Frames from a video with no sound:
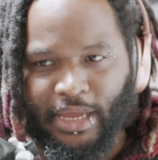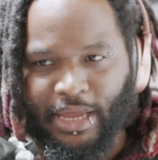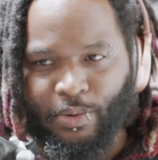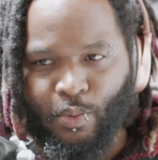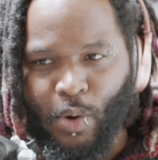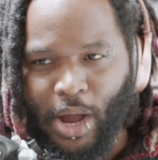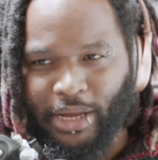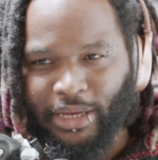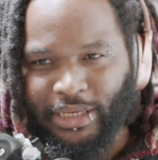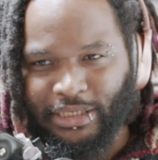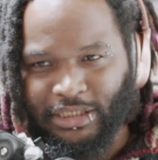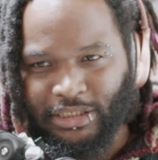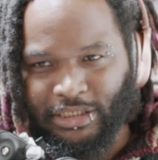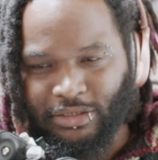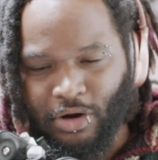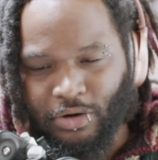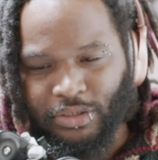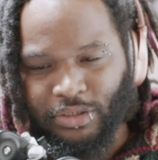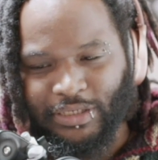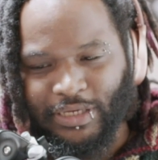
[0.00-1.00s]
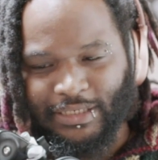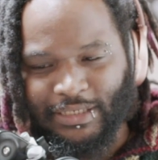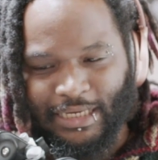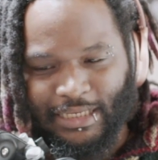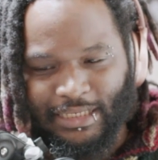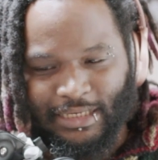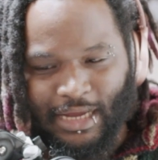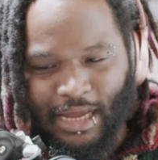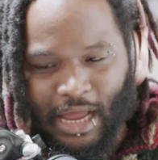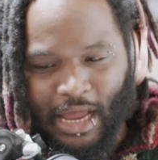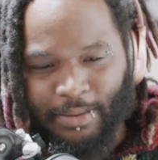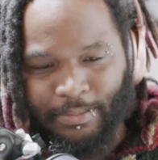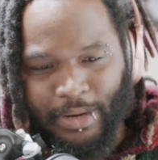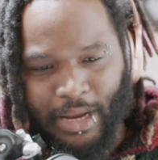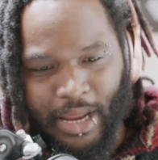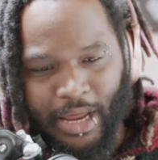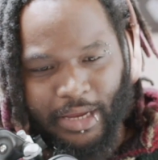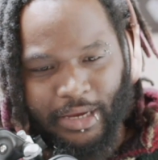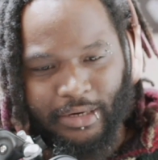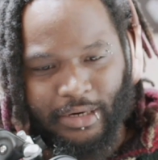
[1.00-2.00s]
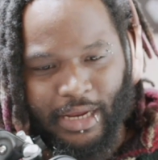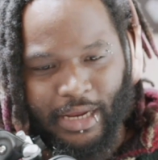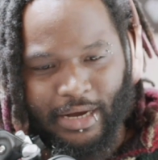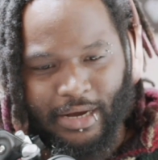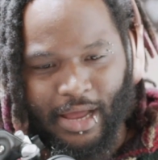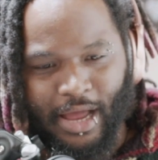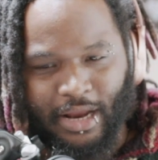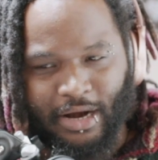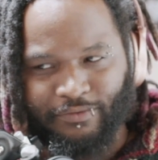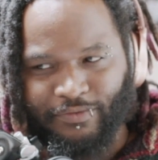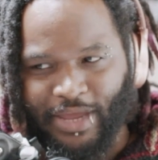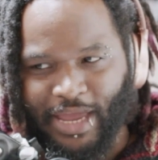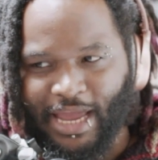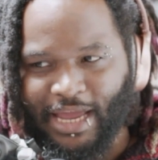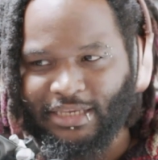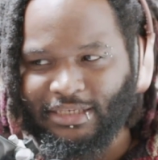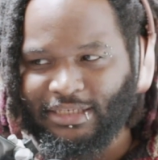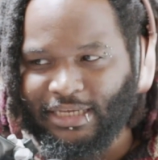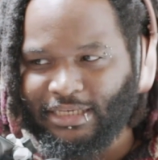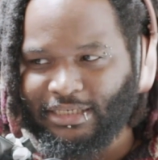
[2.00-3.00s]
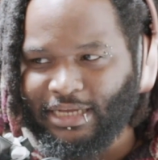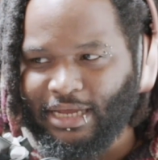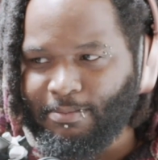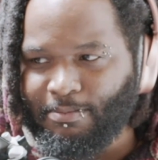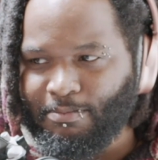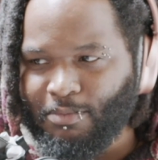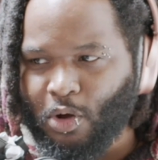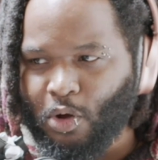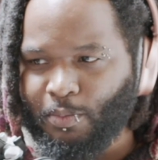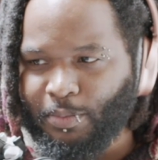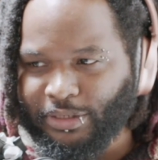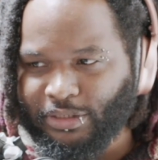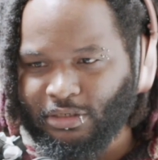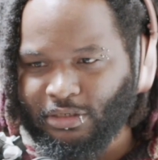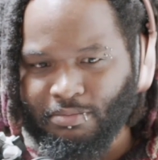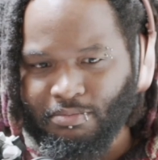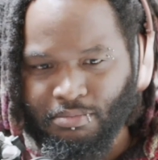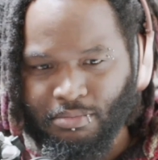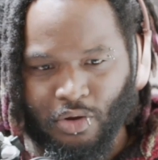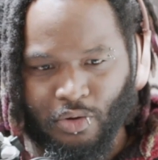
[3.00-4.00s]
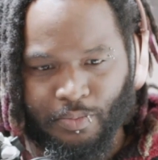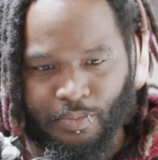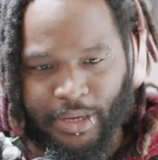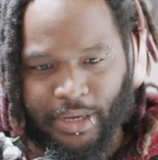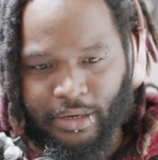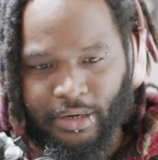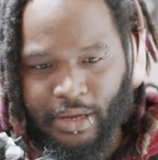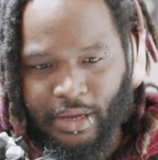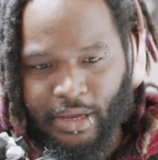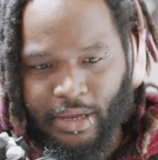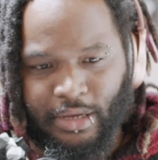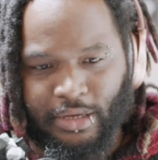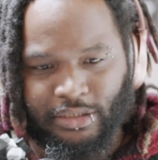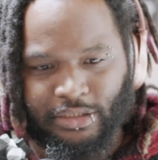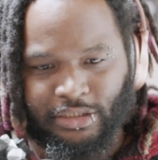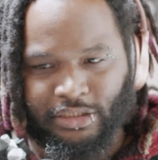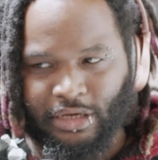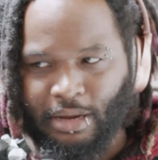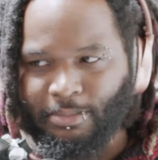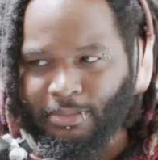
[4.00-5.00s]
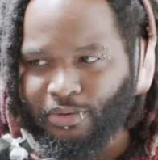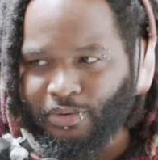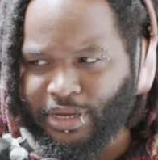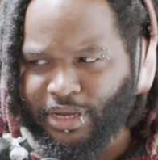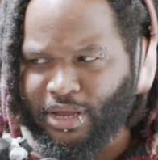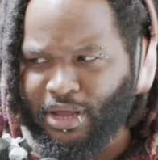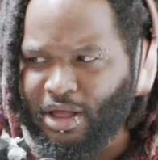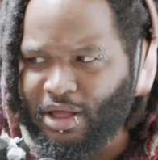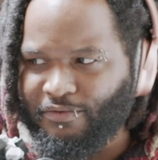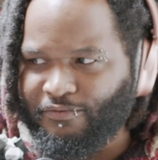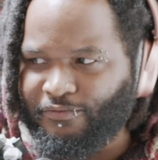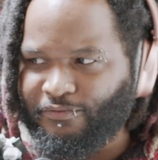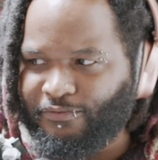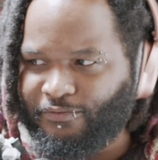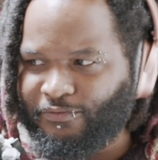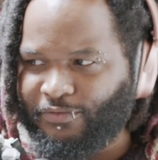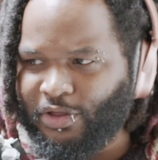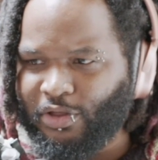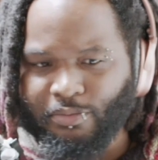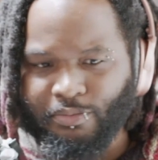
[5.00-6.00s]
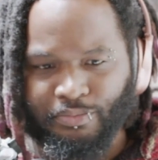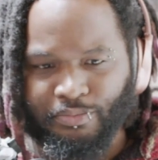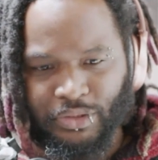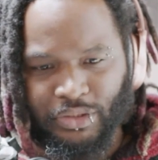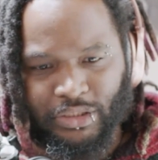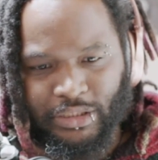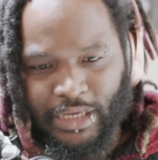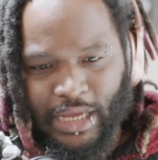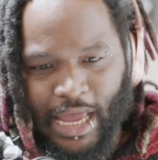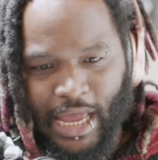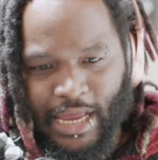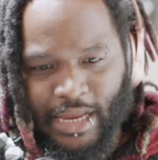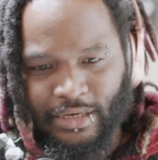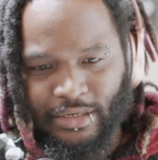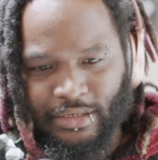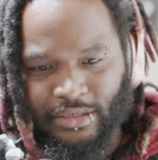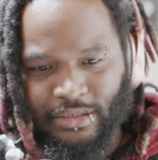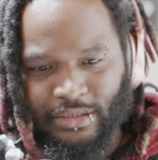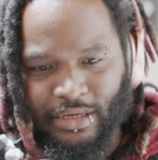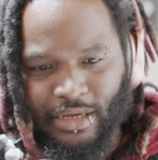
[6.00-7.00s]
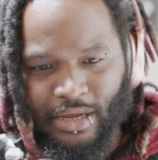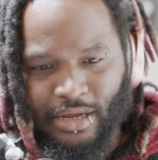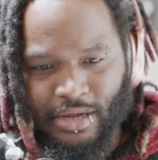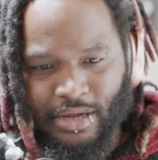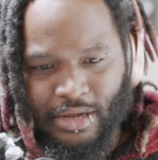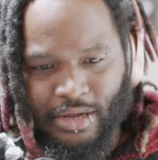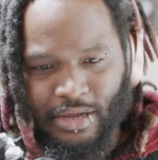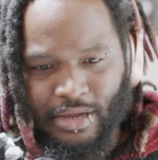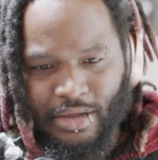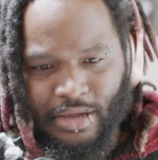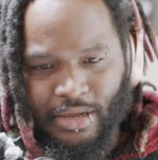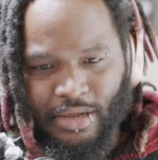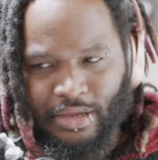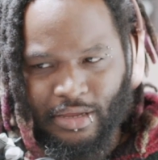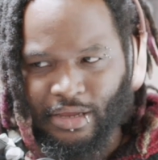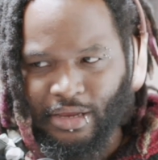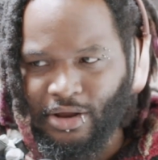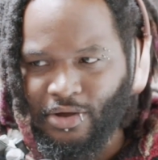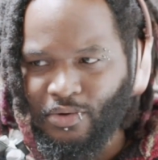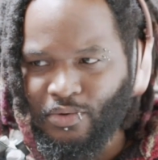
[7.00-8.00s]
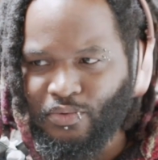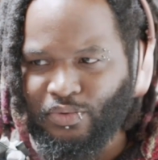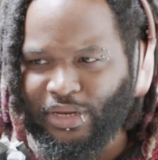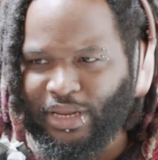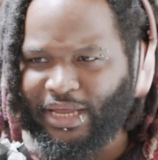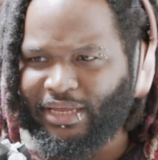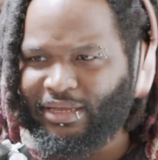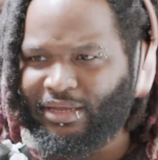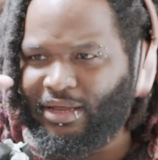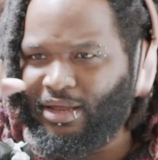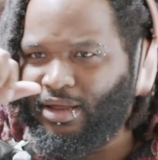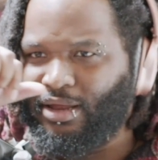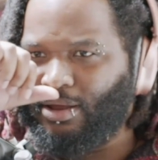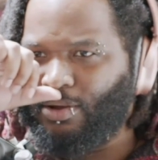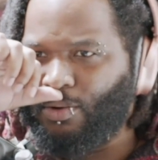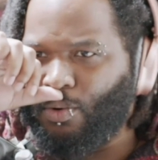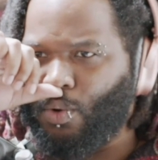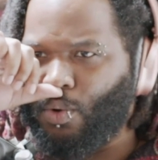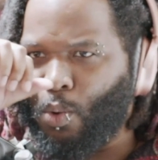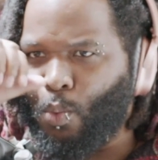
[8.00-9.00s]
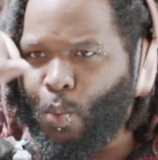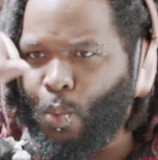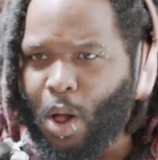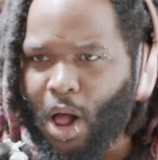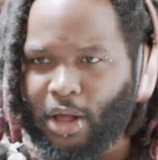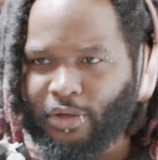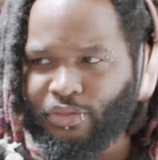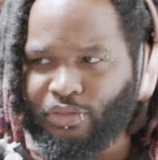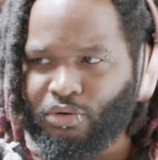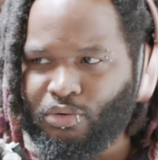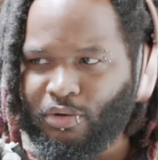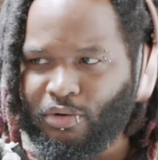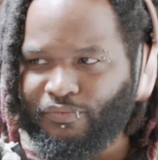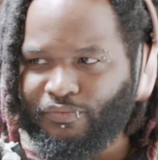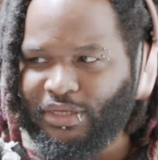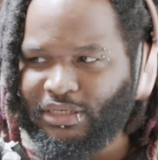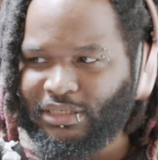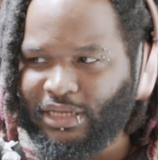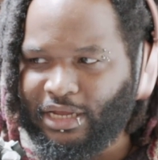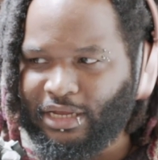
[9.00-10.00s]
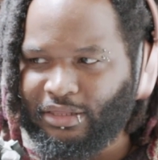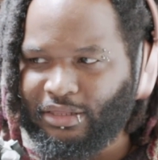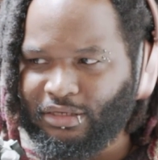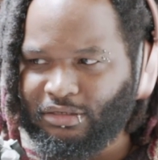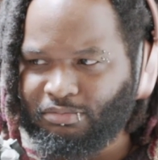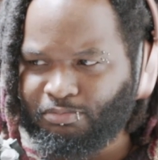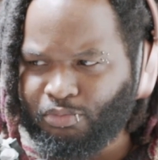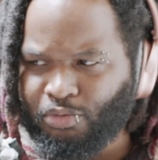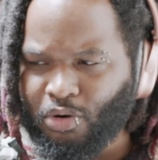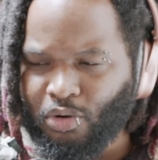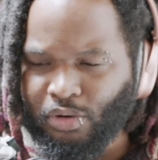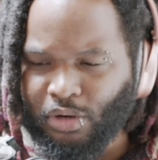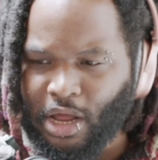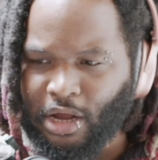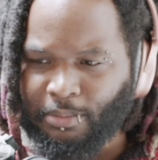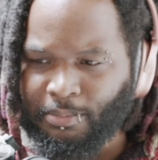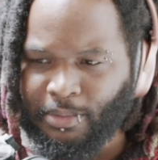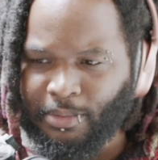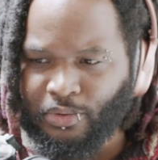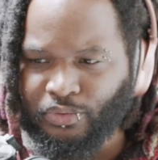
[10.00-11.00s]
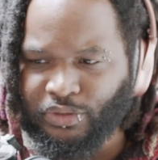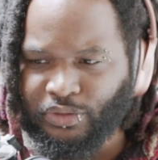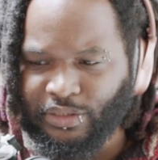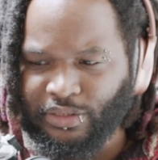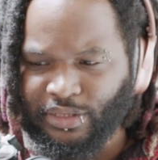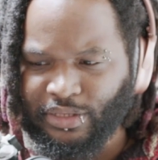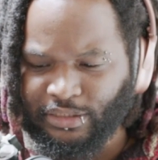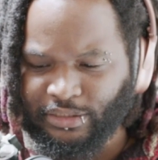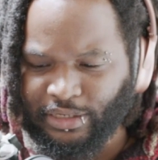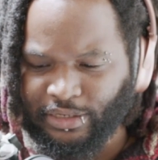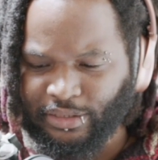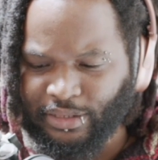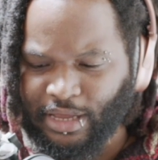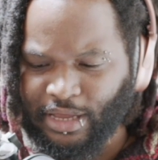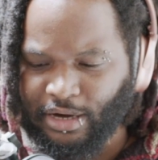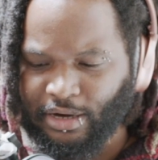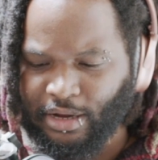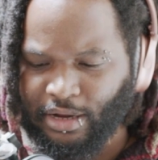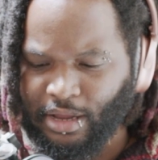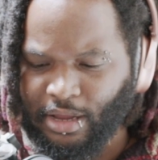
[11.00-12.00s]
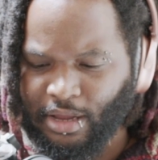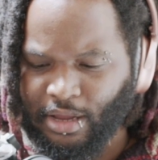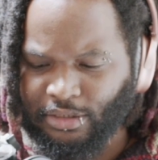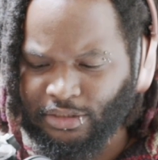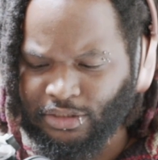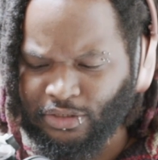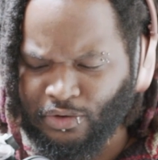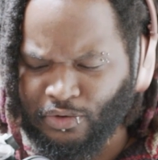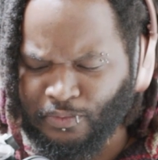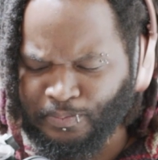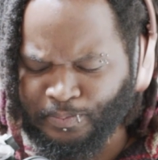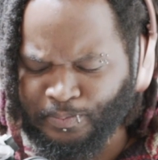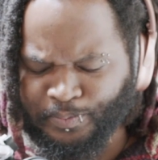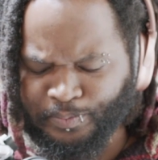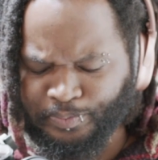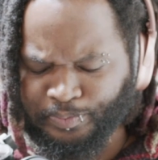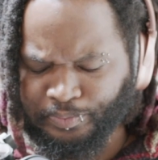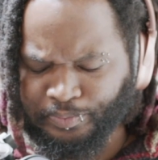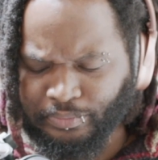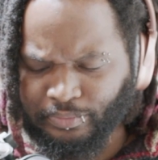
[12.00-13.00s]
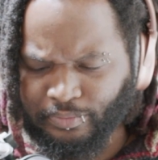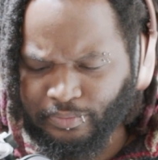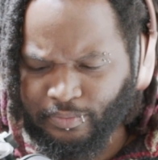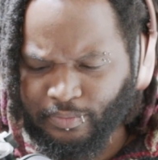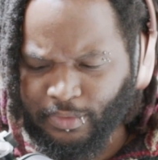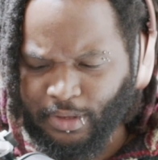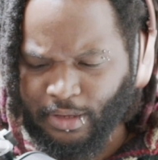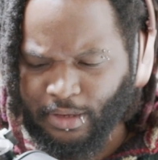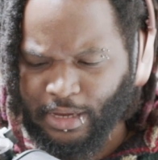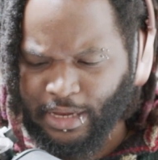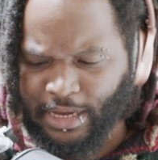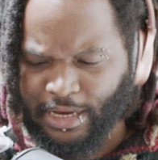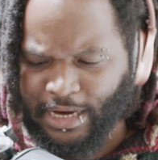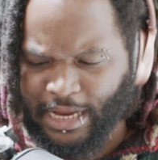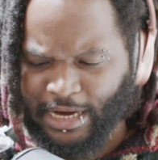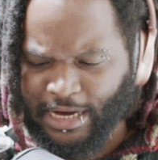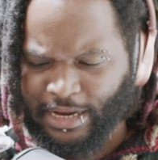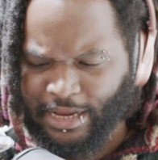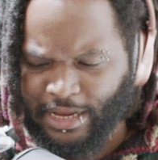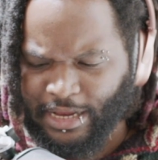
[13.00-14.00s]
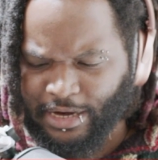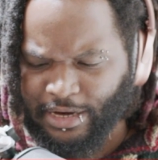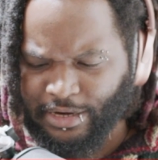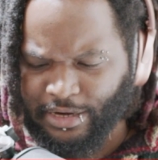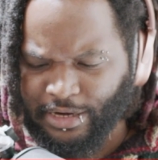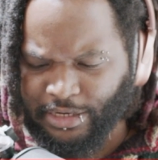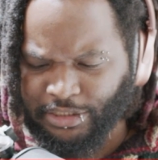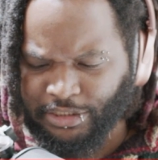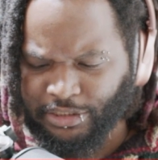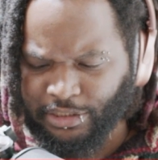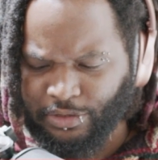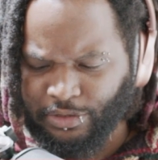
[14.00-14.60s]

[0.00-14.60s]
while it starts as a timeline, it kind of ends as a moment to moment summary of films and, like a walkthrough of these prologue modes and things like that. So it initially